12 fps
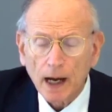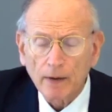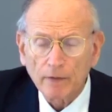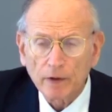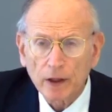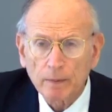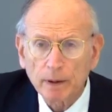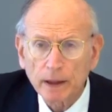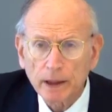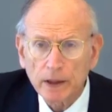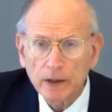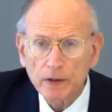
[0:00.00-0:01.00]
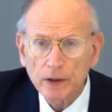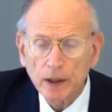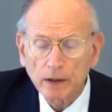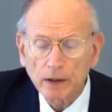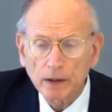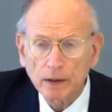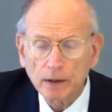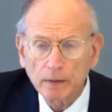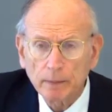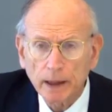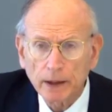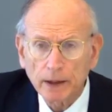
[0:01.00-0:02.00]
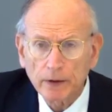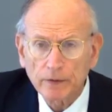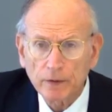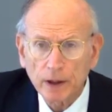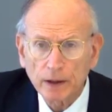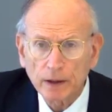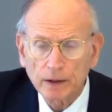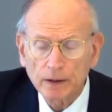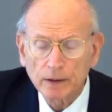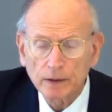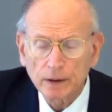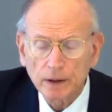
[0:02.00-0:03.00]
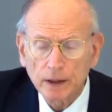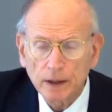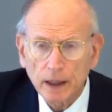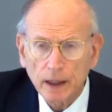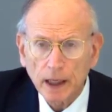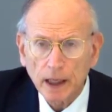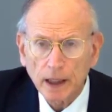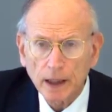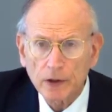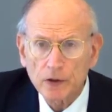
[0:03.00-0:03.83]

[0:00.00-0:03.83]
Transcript: I'm very pleased that my dear friend, and